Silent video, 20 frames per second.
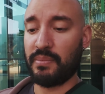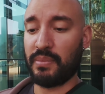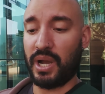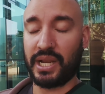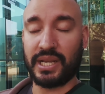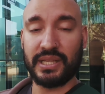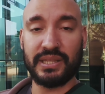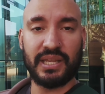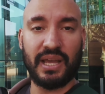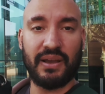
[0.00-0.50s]

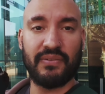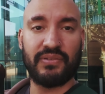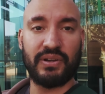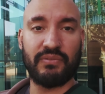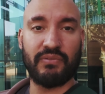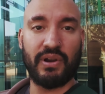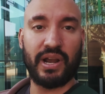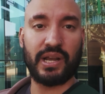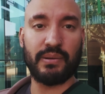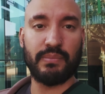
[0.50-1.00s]
I can
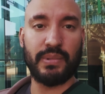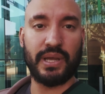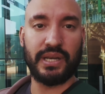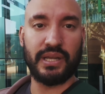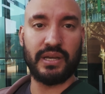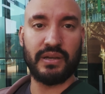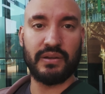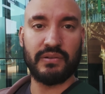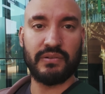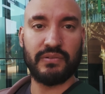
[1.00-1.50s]
definitely
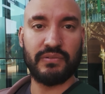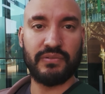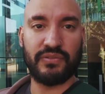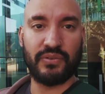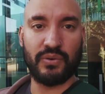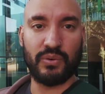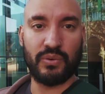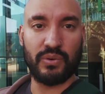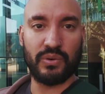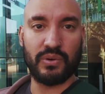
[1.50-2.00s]
recommend it
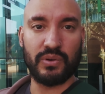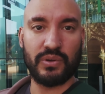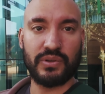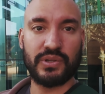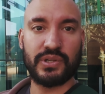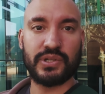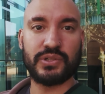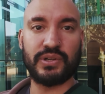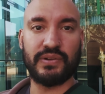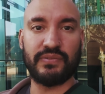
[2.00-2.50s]
for
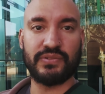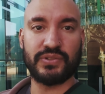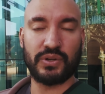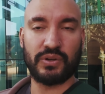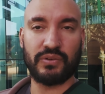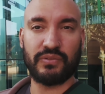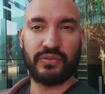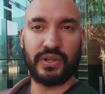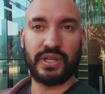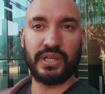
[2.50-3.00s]
street
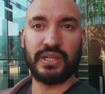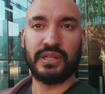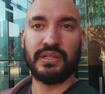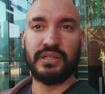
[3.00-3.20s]
photography.